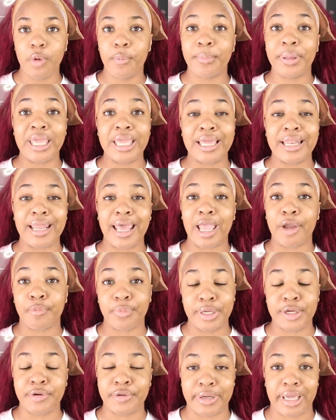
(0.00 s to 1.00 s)
being a
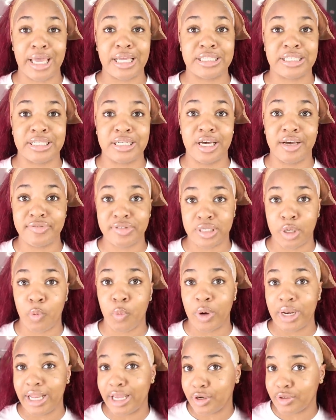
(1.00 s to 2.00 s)
recreation of
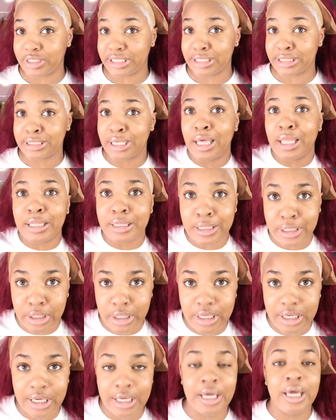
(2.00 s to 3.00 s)
someone else's
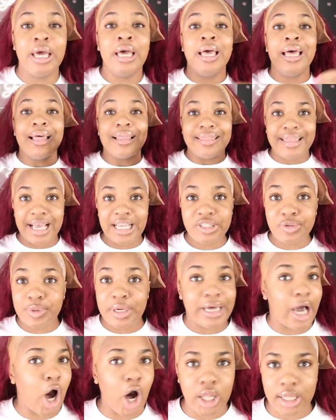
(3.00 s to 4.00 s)
look. That's
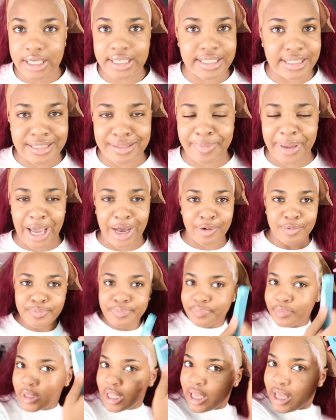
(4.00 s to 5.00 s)
what all of this is about.
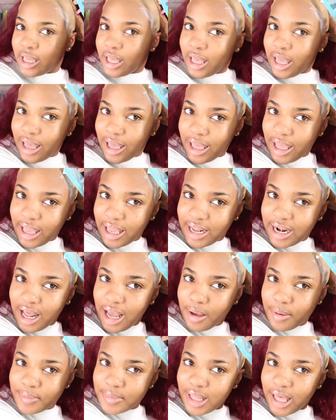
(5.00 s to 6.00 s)
And
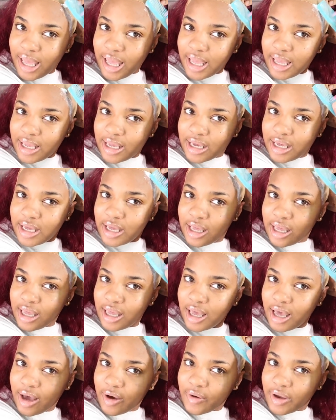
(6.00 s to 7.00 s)
I'm
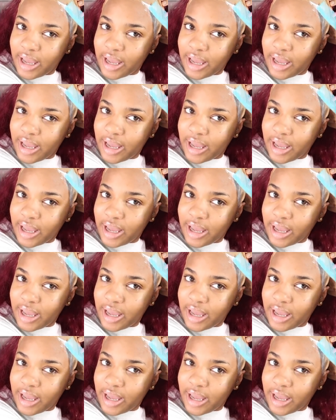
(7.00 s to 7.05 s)
like,